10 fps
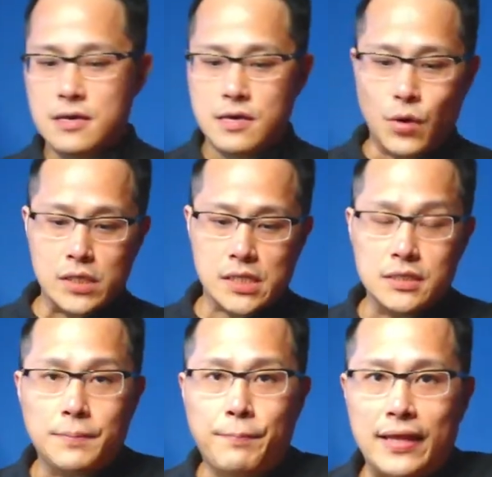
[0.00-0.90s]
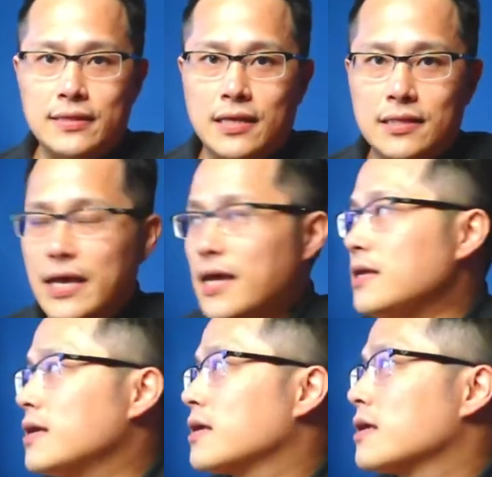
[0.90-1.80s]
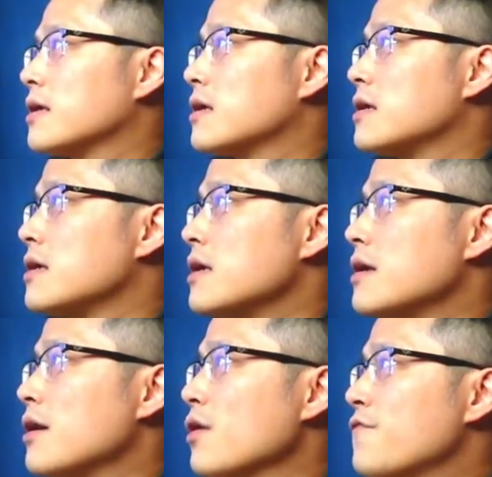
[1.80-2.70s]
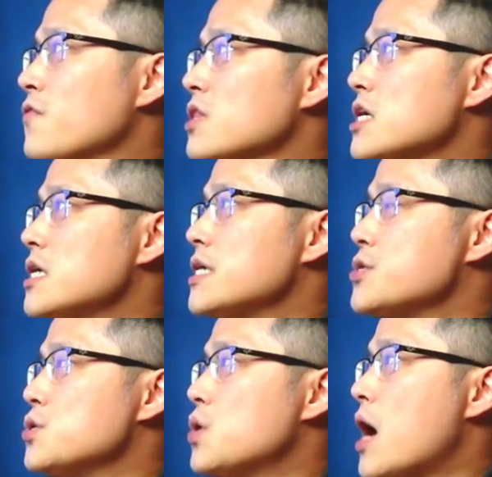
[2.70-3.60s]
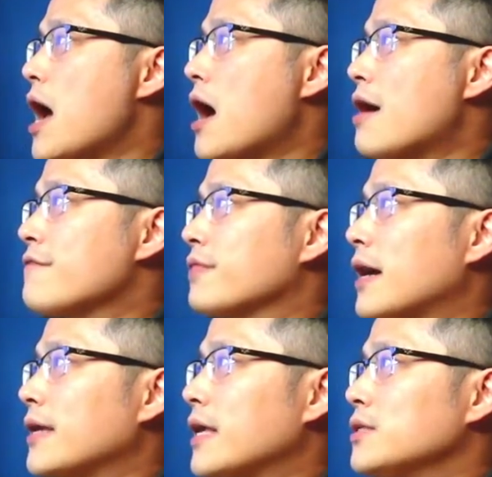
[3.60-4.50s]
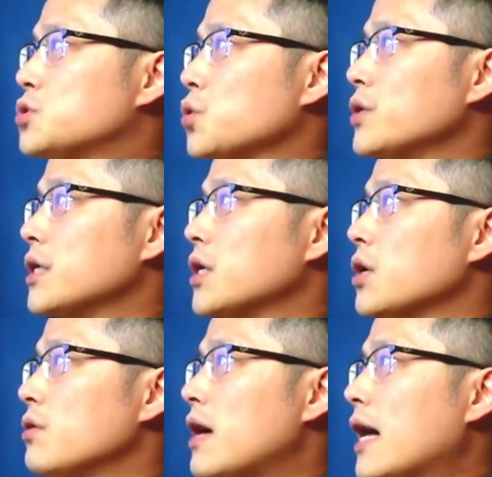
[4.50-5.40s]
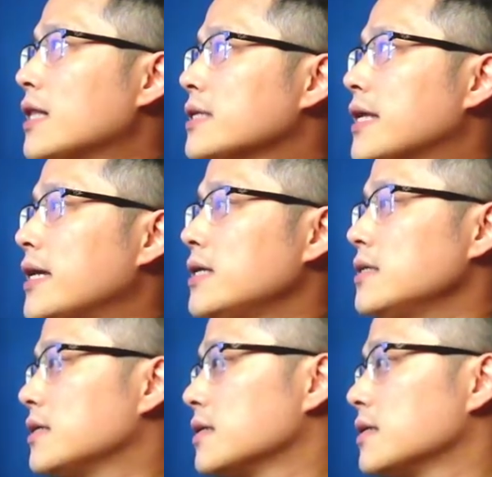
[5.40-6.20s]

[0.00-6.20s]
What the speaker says: was Independent Day, and hopefully you have like enjoyed a long holiday.